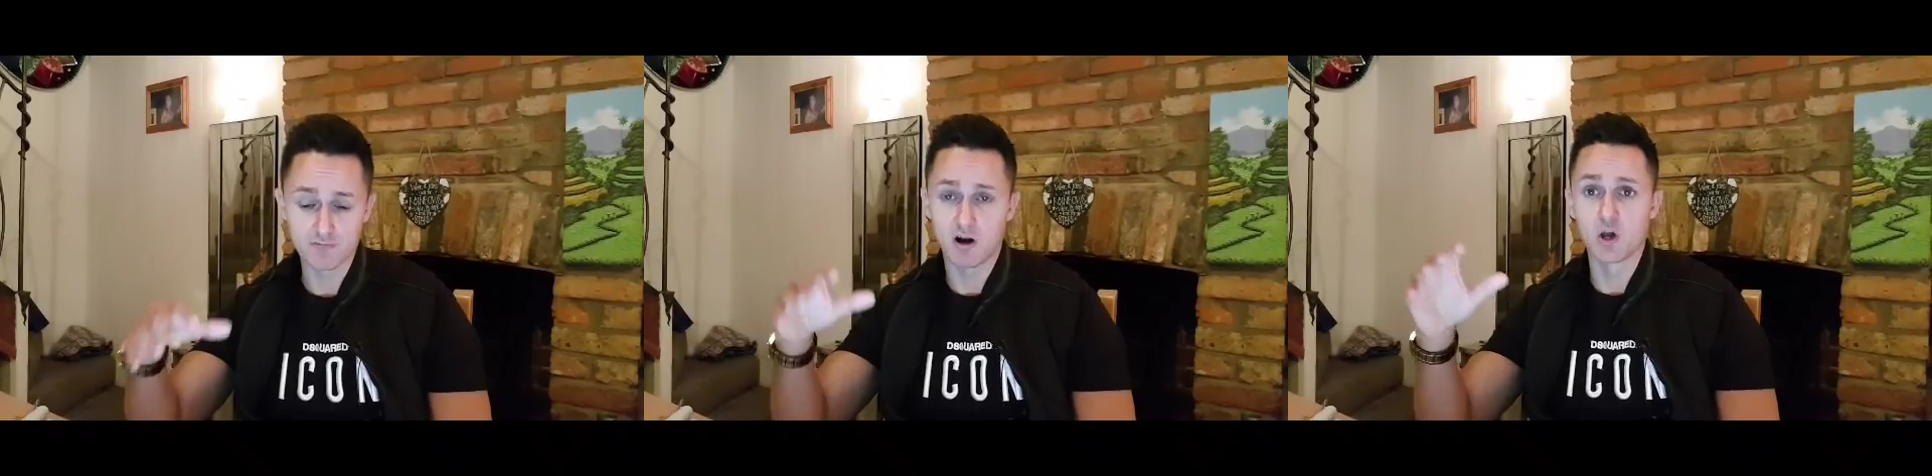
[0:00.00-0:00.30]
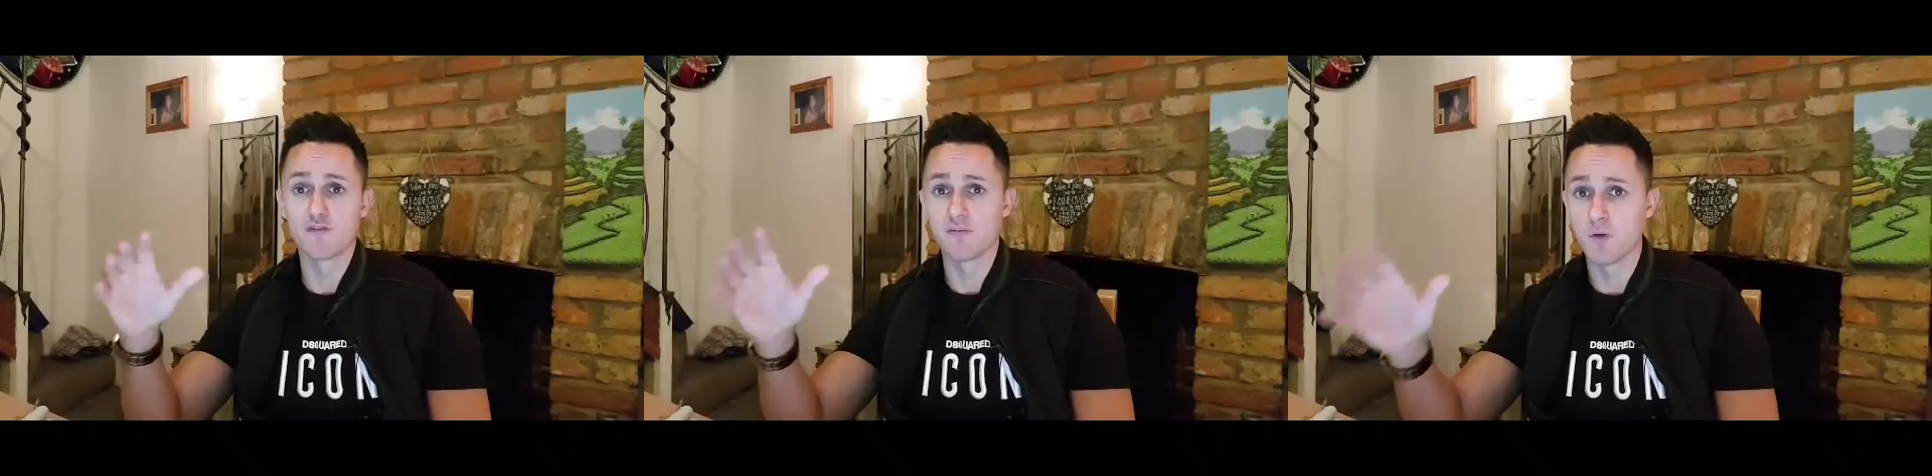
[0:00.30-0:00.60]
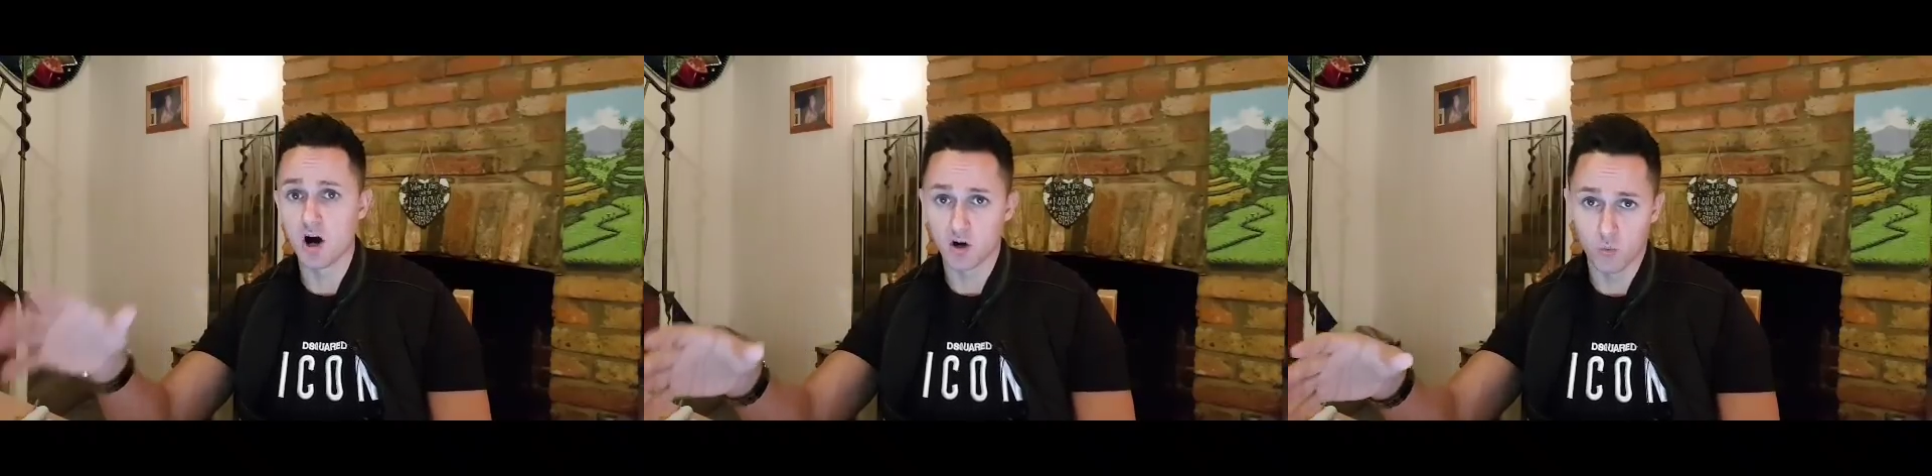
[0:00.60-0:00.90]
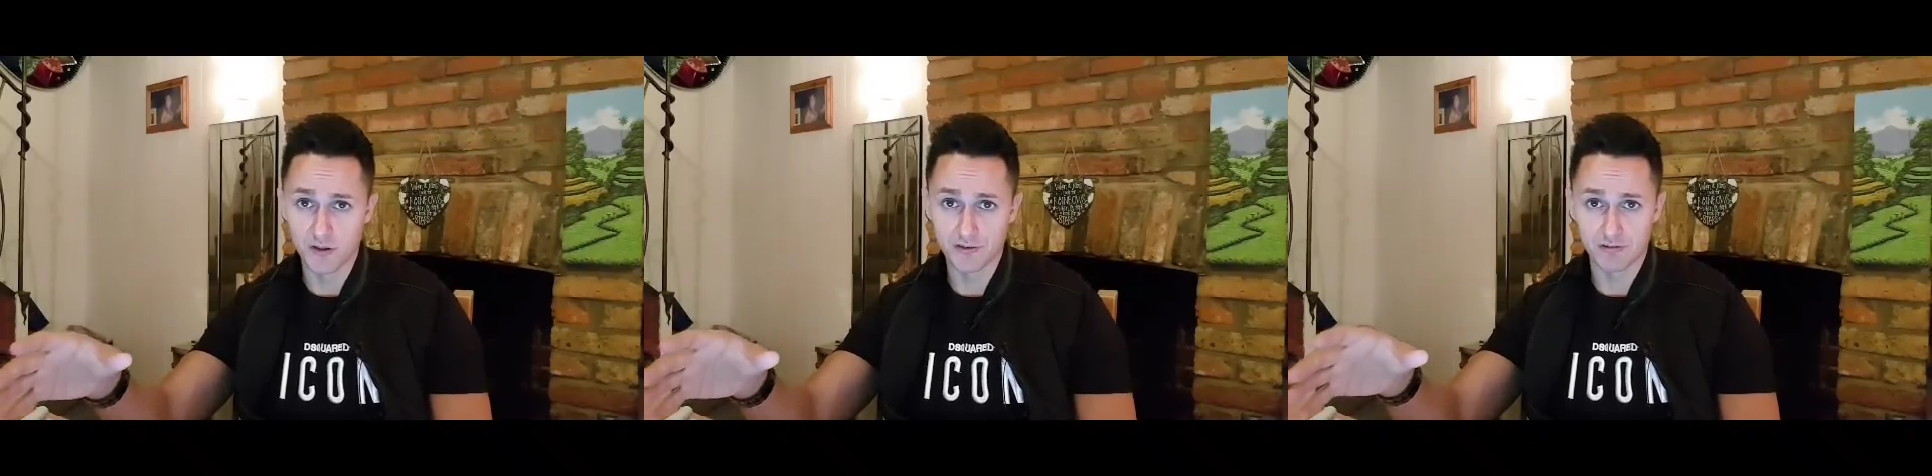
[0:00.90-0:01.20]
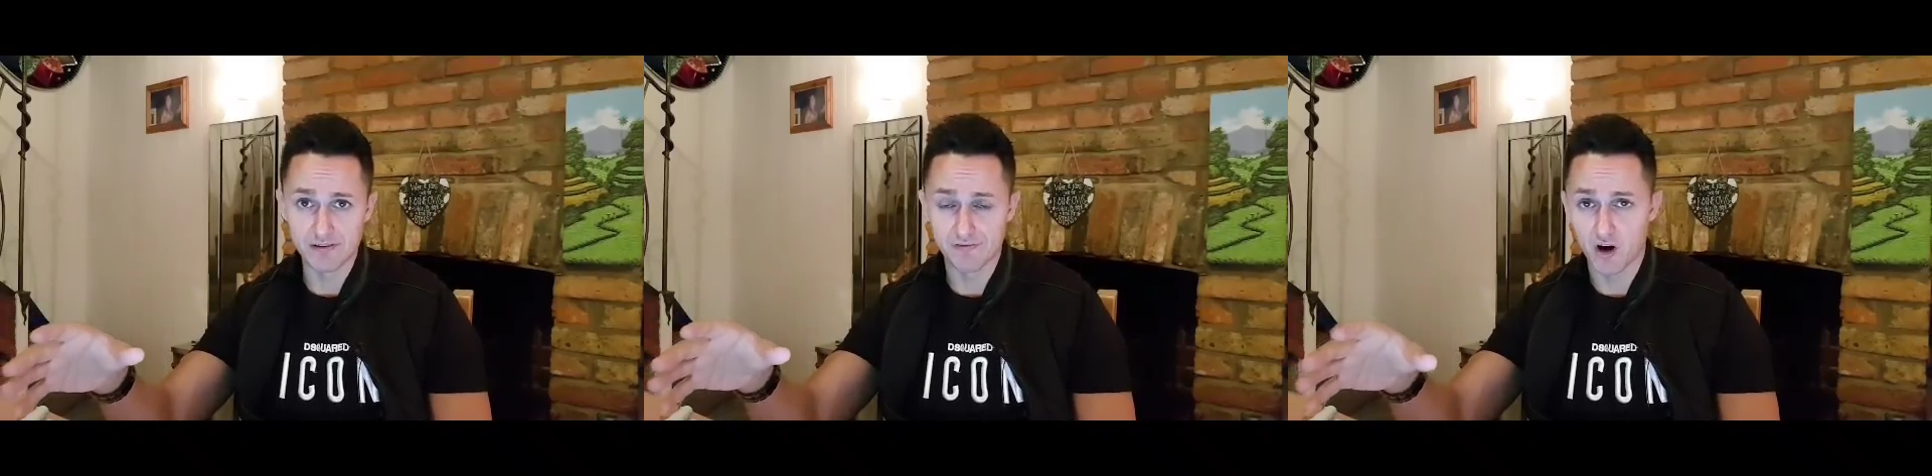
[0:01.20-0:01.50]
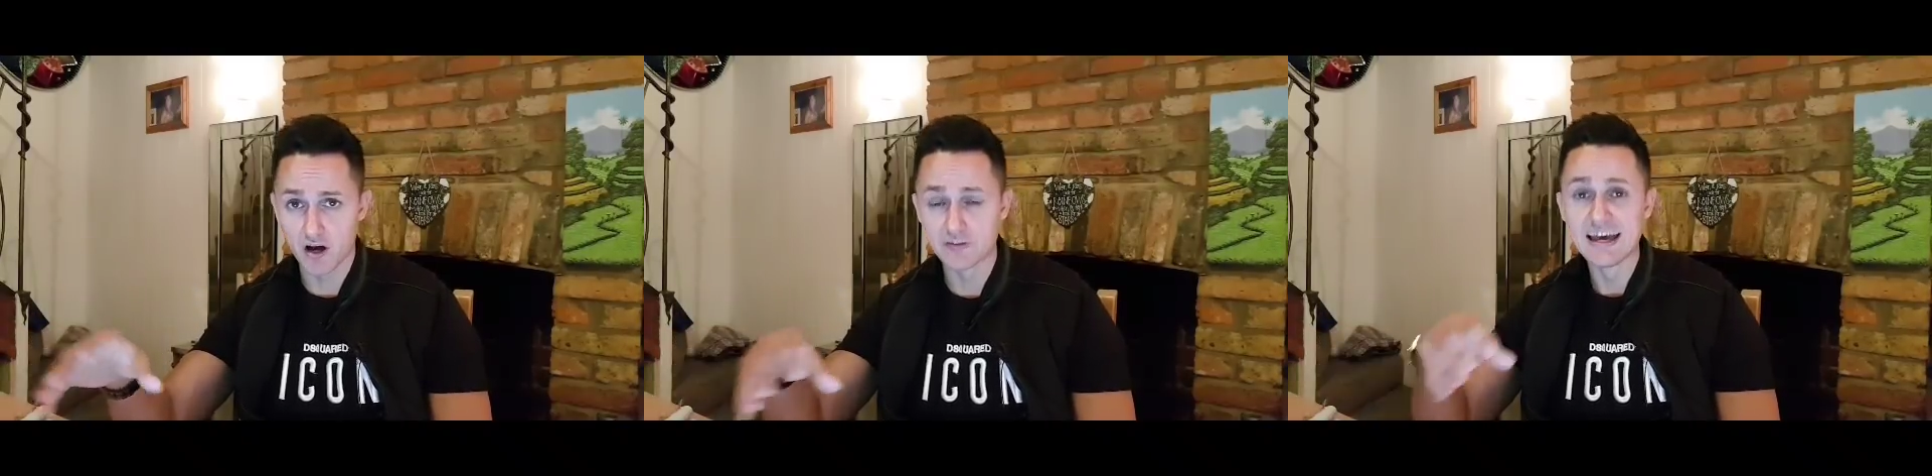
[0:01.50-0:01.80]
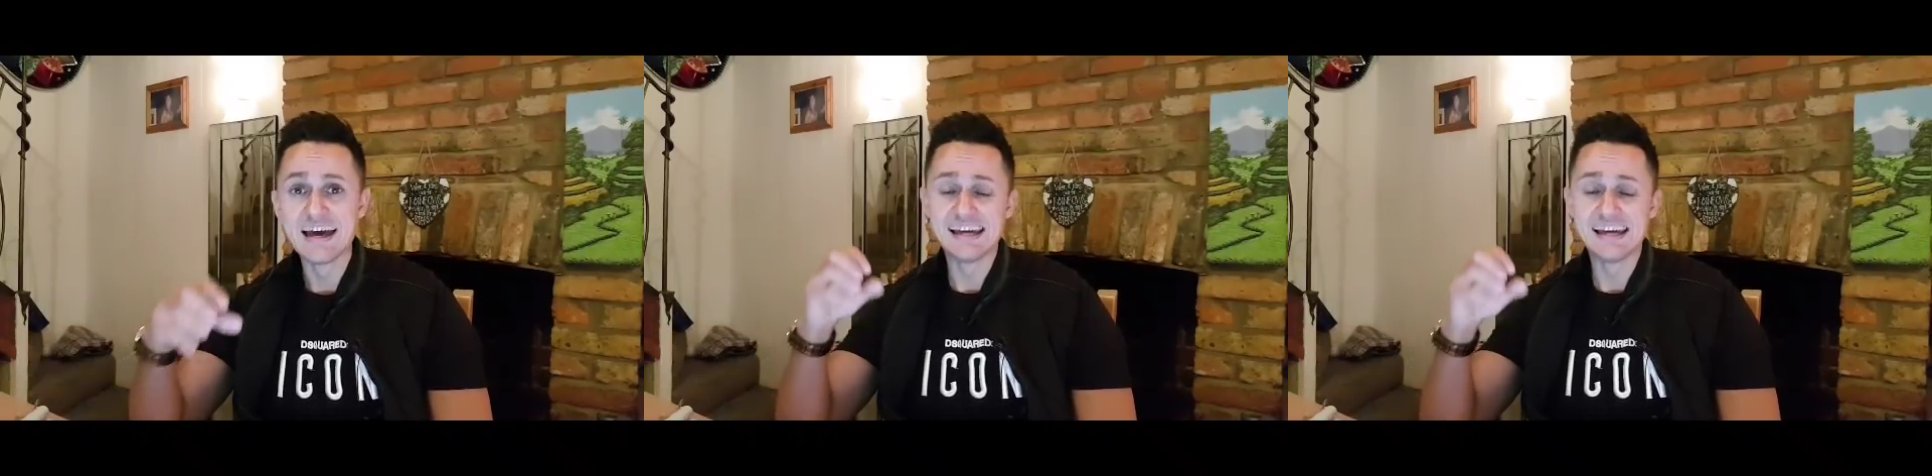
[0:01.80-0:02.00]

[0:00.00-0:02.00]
He's running off a marker 135.